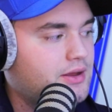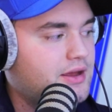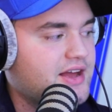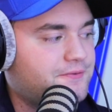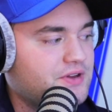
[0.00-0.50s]

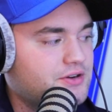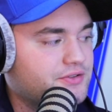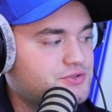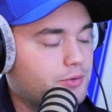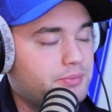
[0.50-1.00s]
I figure
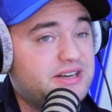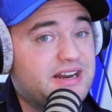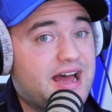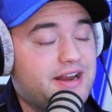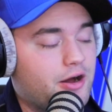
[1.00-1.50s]
this will be
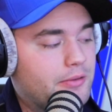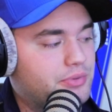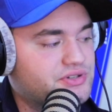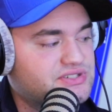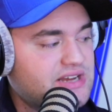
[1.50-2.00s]
denied on
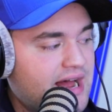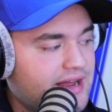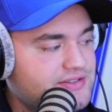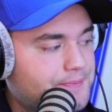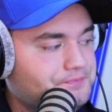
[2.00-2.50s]
both sides.